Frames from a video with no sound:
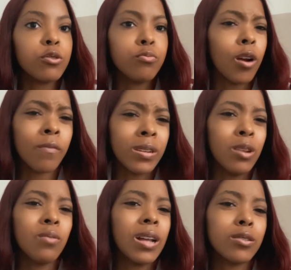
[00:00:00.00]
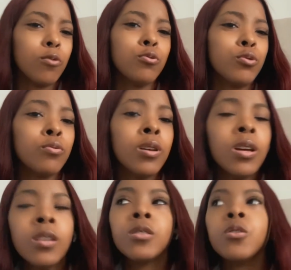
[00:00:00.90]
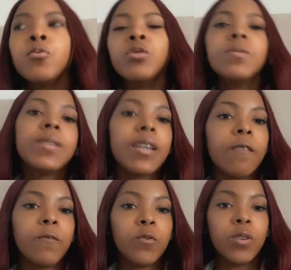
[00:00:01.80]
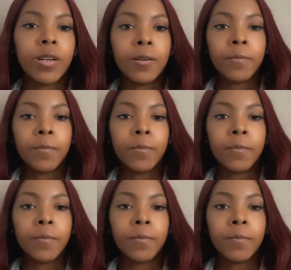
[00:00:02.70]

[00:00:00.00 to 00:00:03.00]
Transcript: already know God told you. So just be careful um